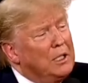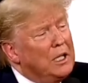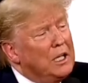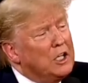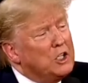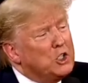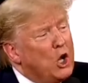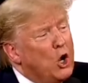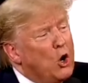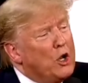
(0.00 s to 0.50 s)

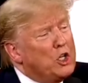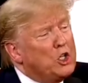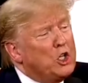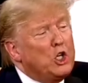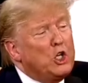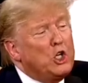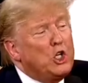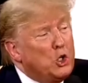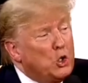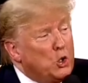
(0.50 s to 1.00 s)
It's going to
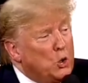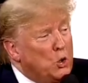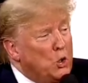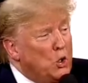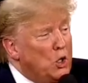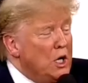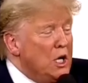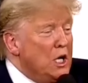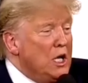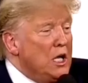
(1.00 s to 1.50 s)
you,
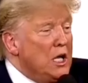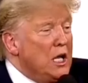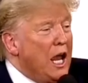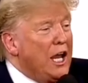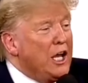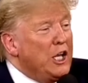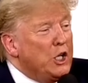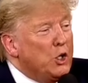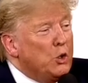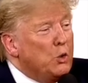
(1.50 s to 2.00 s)

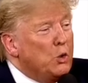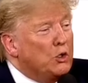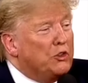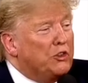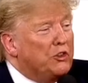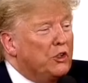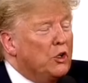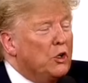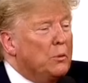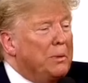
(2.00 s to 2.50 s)
and you will
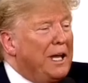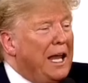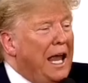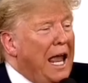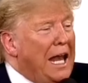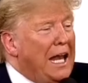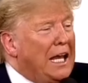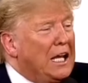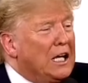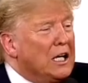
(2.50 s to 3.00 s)
soon be
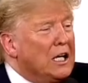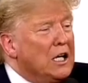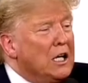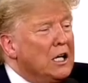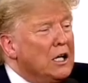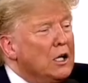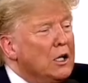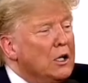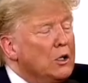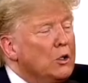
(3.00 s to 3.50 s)
heading
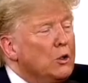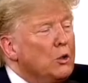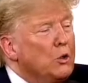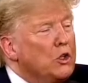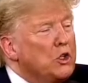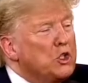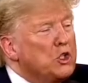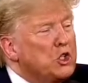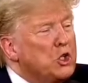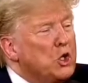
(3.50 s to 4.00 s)
to
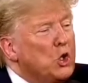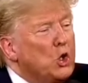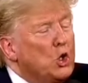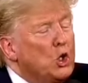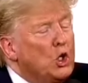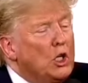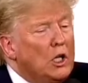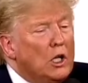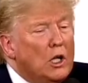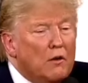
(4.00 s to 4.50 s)
the
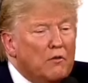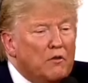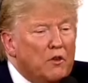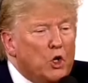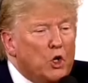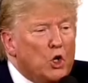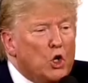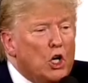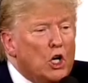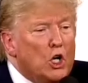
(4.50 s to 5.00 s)
school of
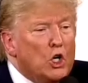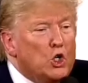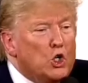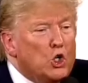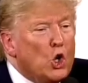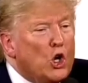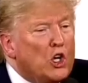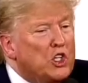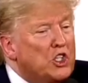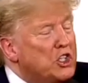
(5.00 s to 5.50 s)
your
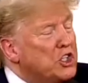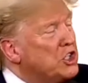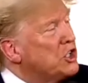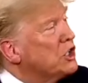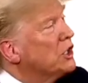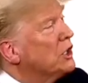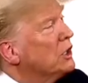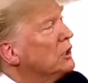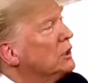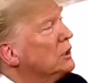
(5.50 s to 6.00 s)
choice.